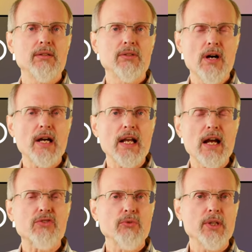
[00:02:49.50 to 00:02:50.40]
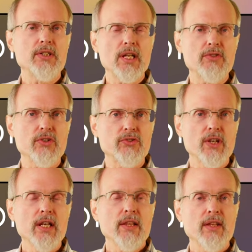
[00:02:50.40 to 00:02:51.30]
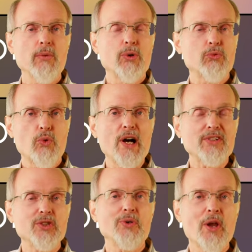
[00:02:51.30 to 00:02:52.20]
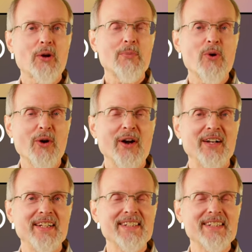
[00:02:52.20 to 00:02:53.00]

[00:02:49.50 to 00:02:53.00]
God actually teaches, they would want to hear more.